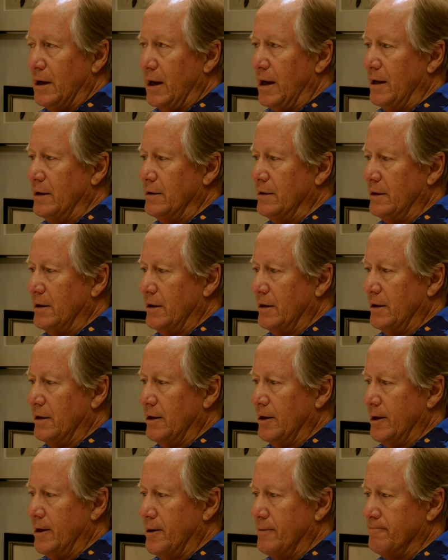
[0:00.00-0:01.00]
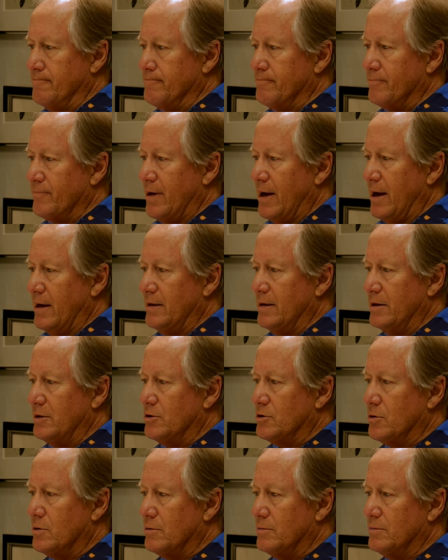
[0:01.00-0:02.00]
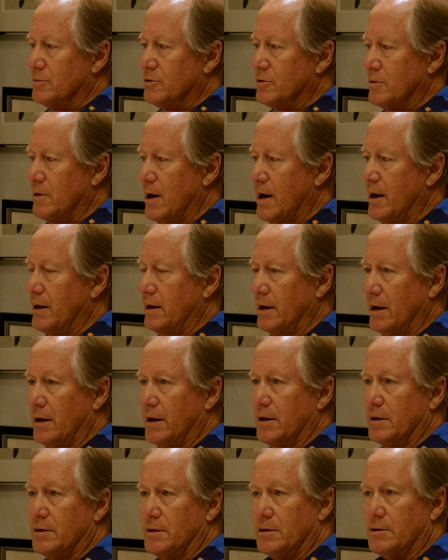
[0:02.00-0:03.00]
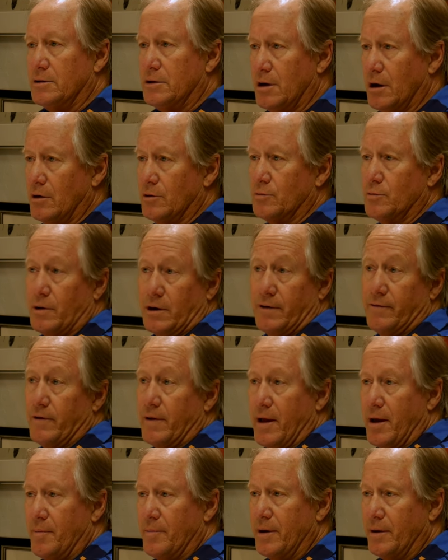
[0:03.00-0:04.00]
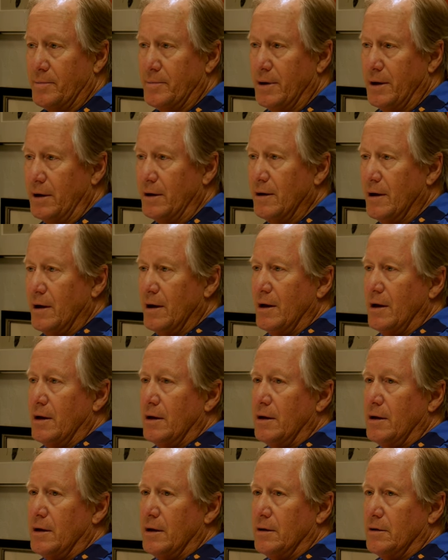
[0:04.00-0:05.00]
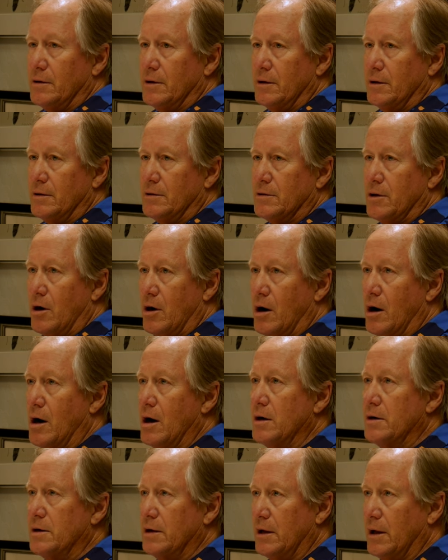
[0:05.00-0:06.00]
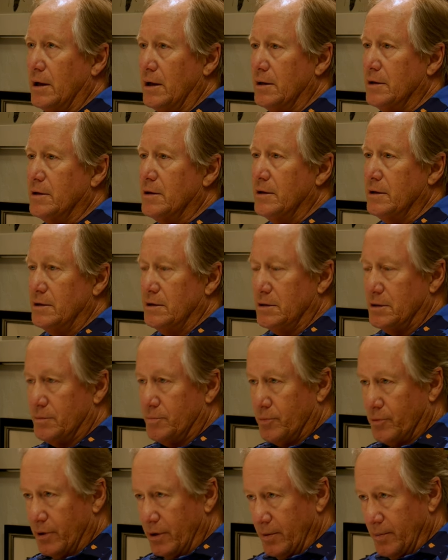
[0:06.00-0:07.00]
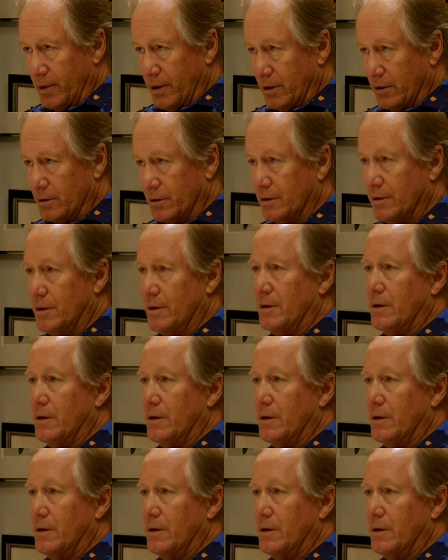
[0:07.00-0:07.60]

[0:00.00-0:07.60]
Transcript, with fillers: And then. Um, And then tr try to get into shows, whatever that may be. Mm-hmm. You know, it's hard to get into these premier